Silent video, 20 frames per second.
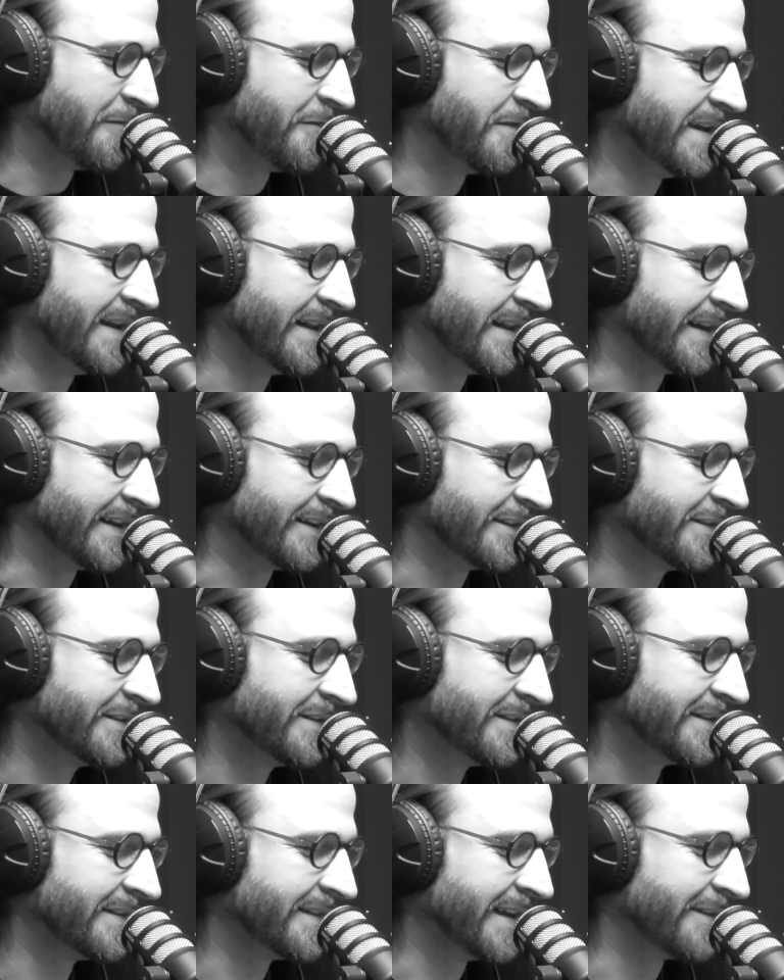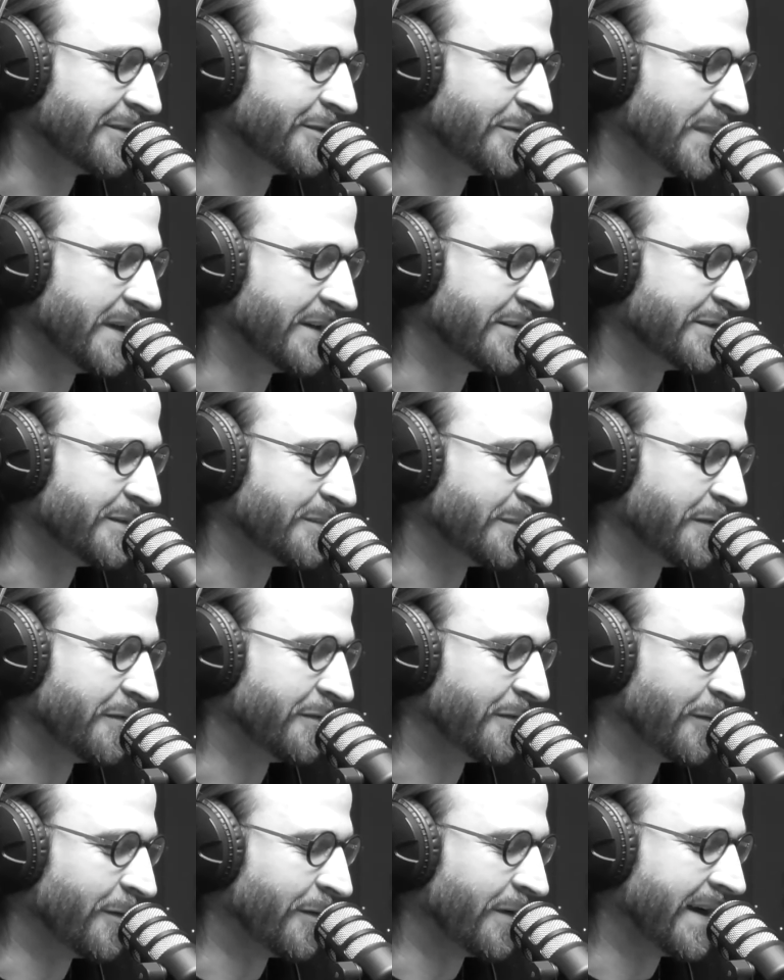feelings, as you mentioned
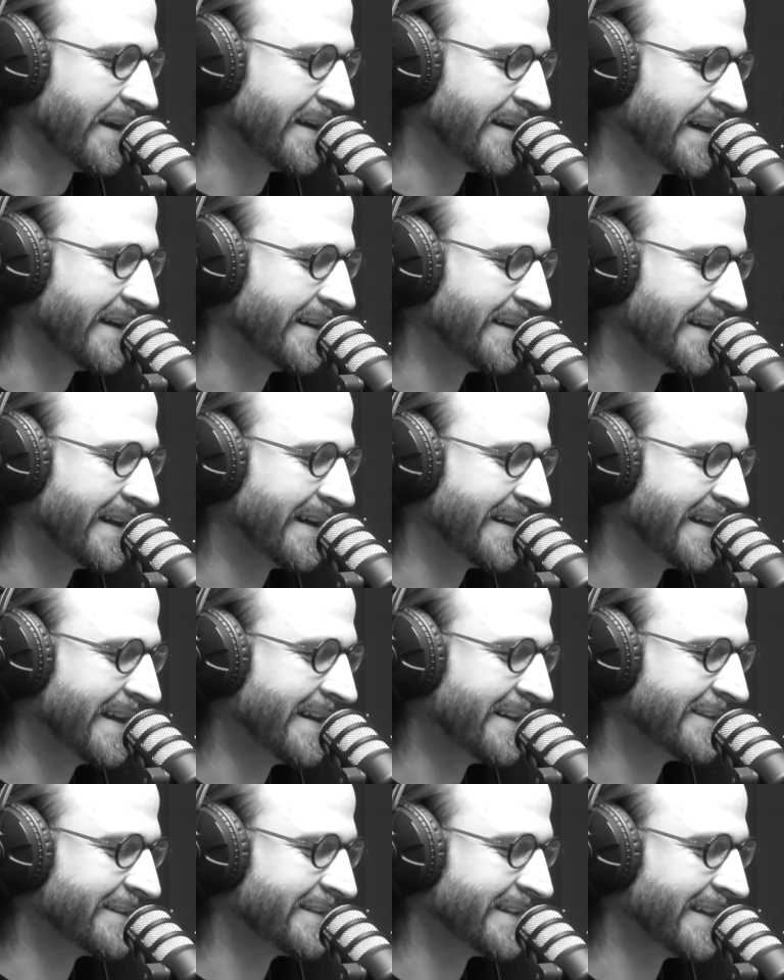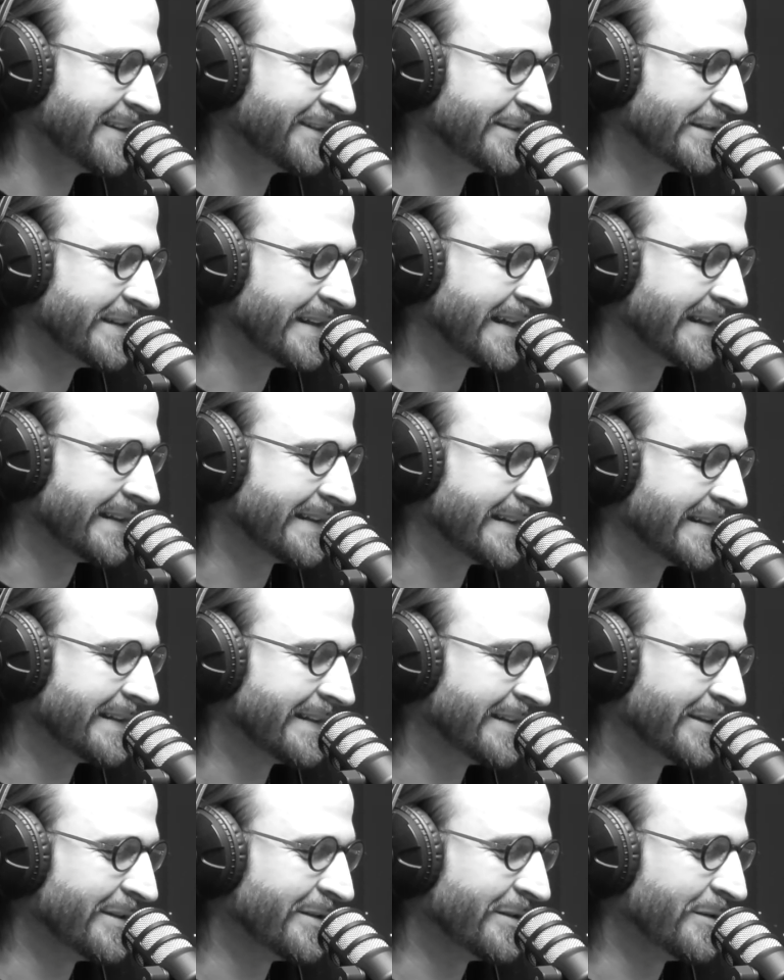before, I get a sense that
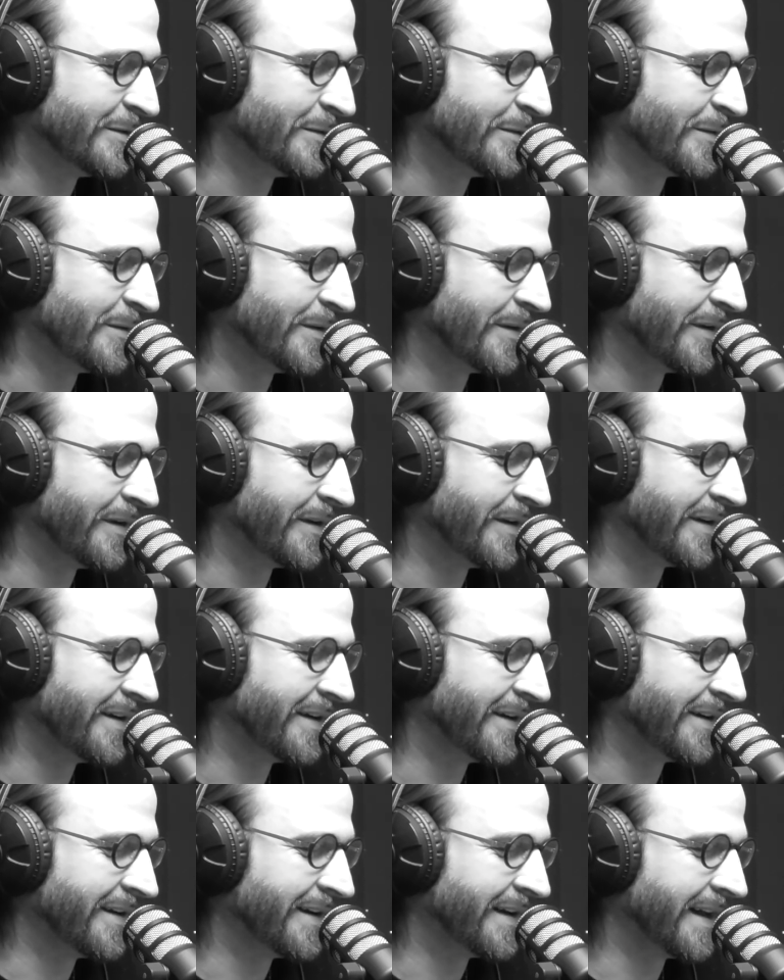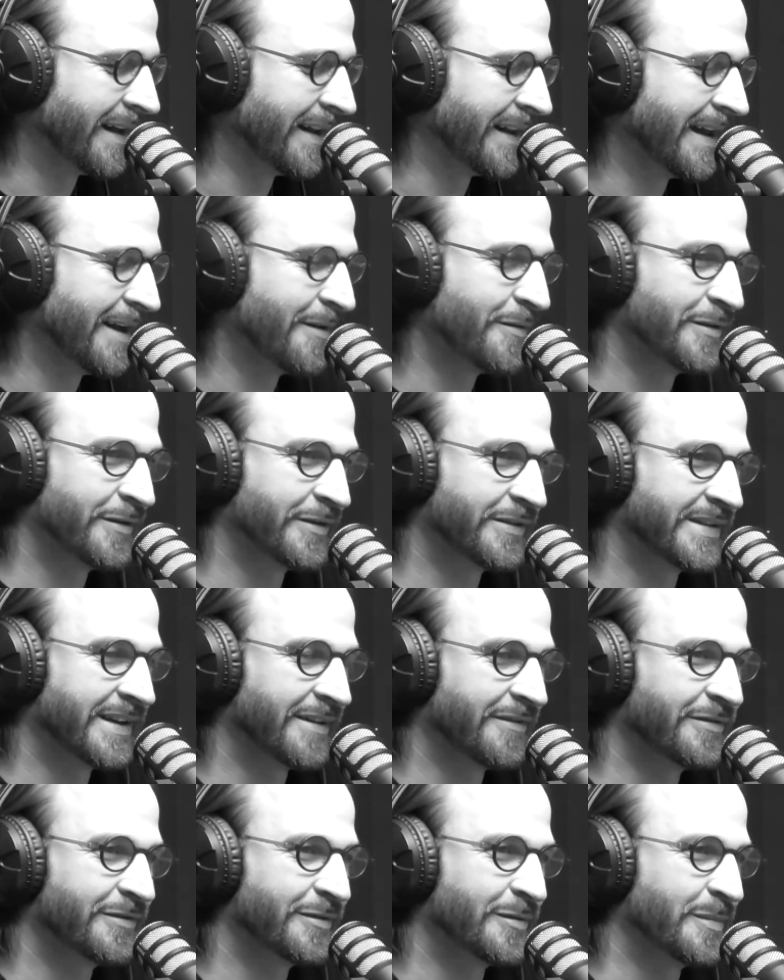you allow
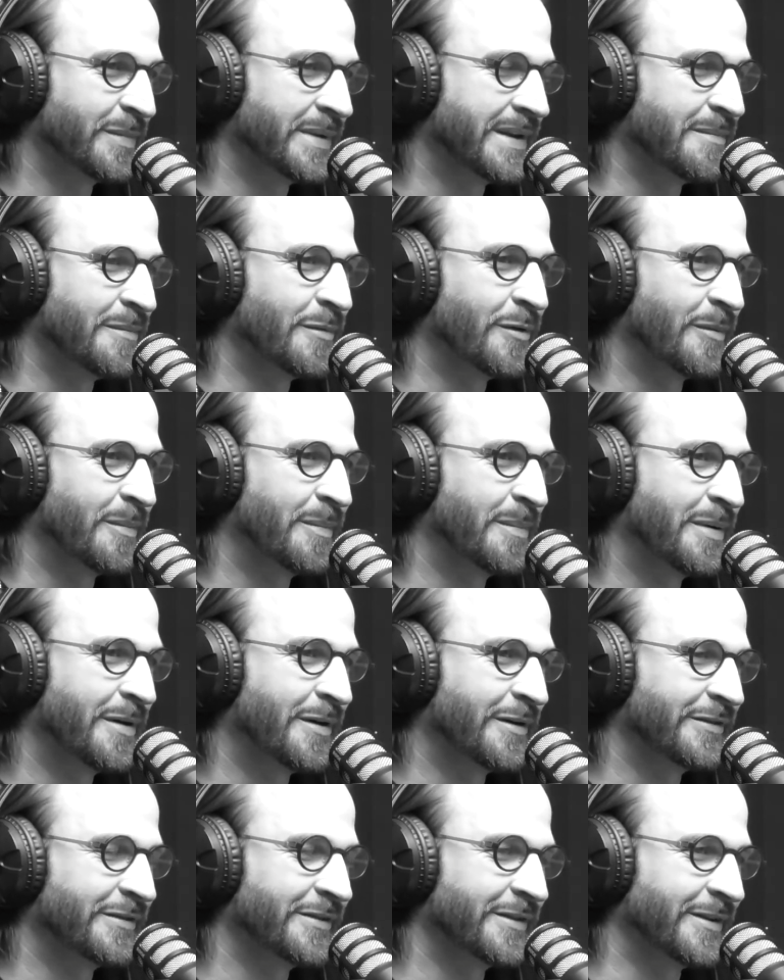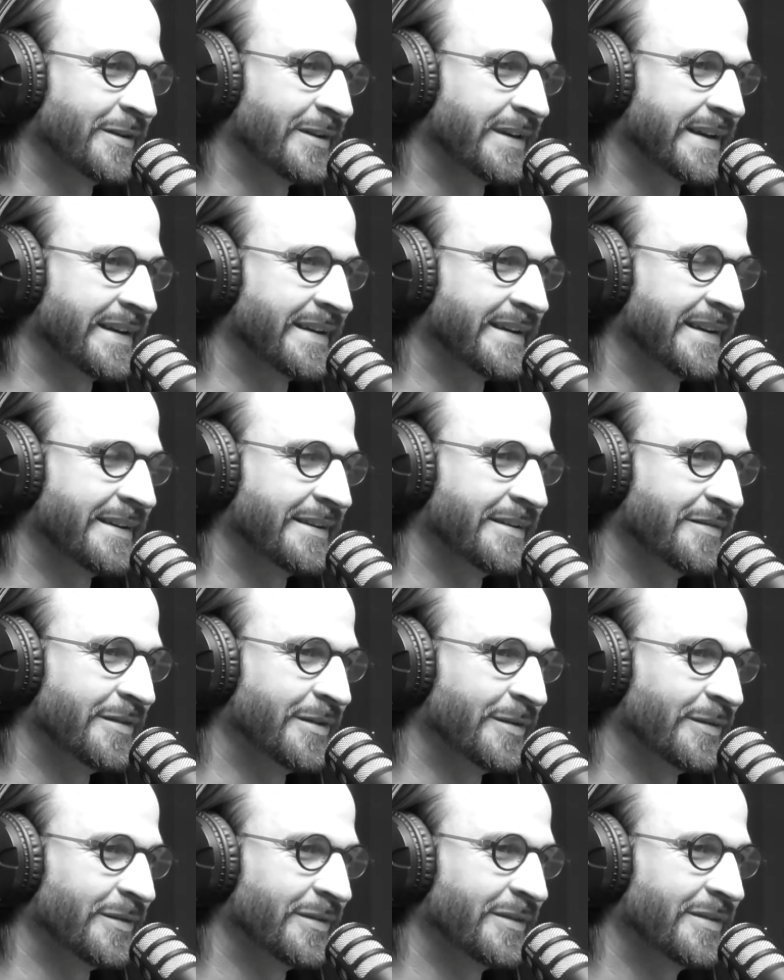yourself to be more personal in
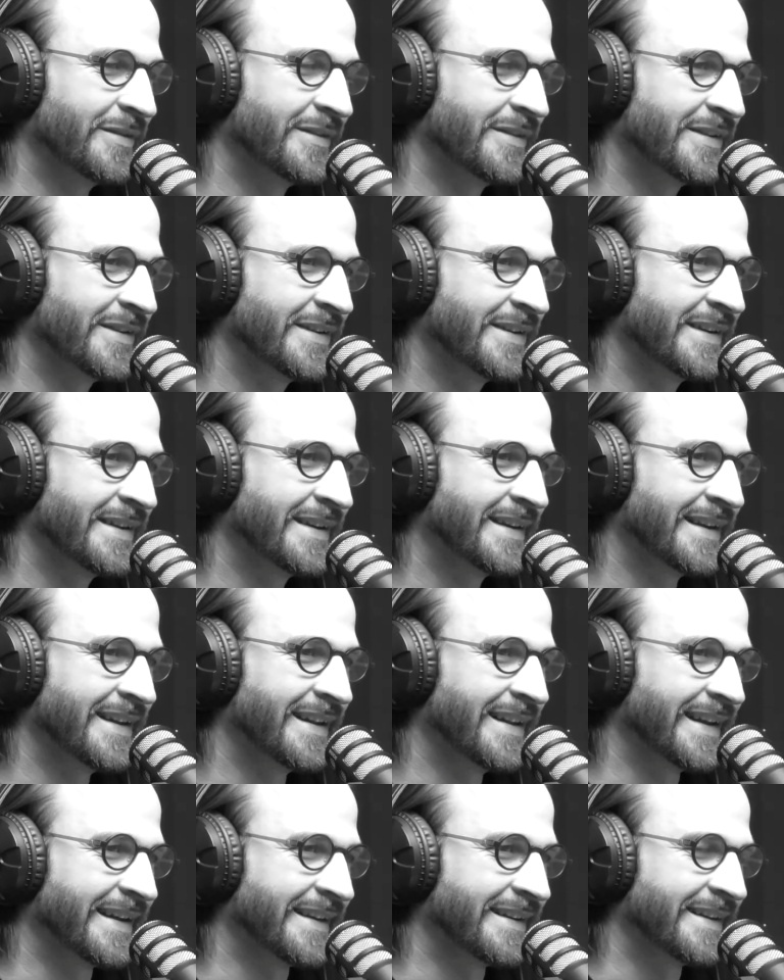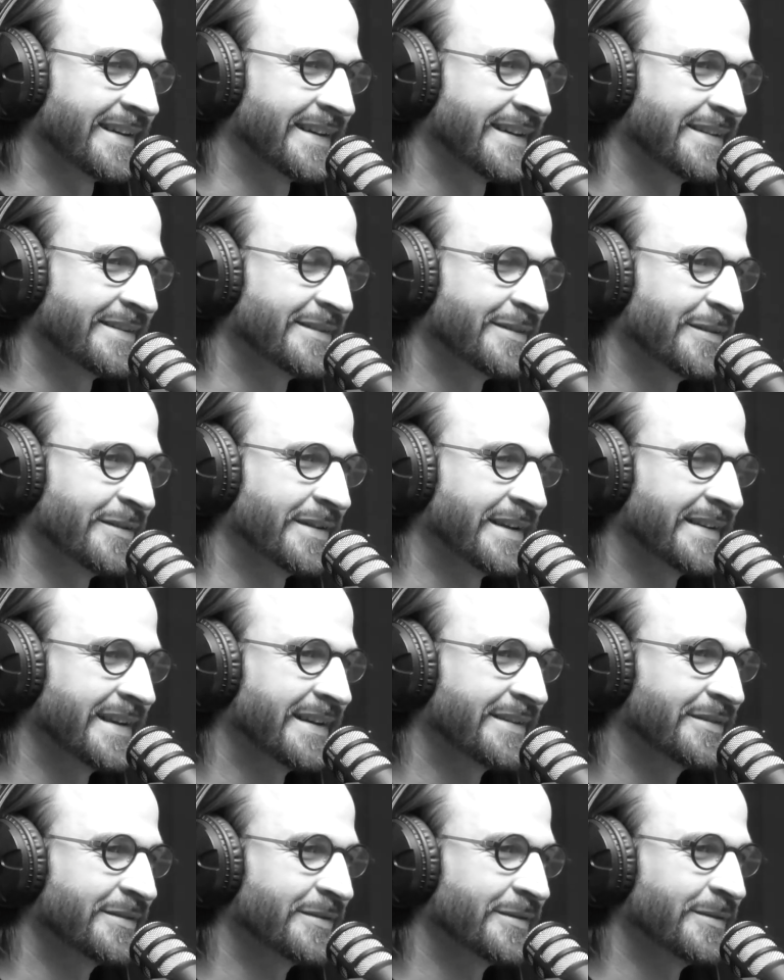interviews lately. Do you think
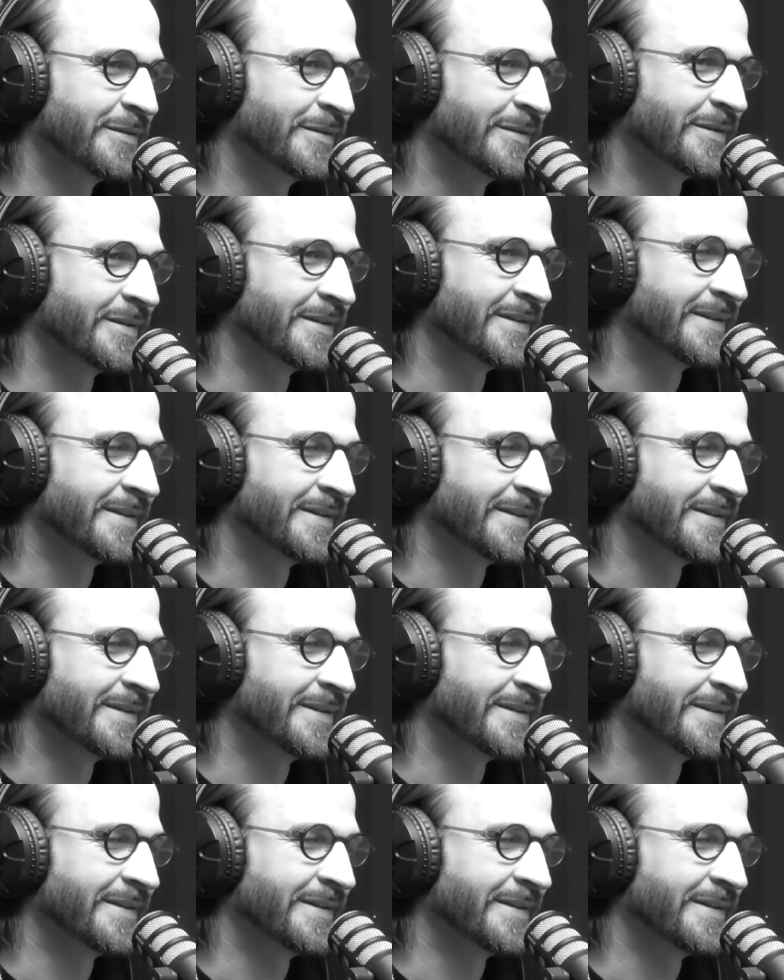that's true?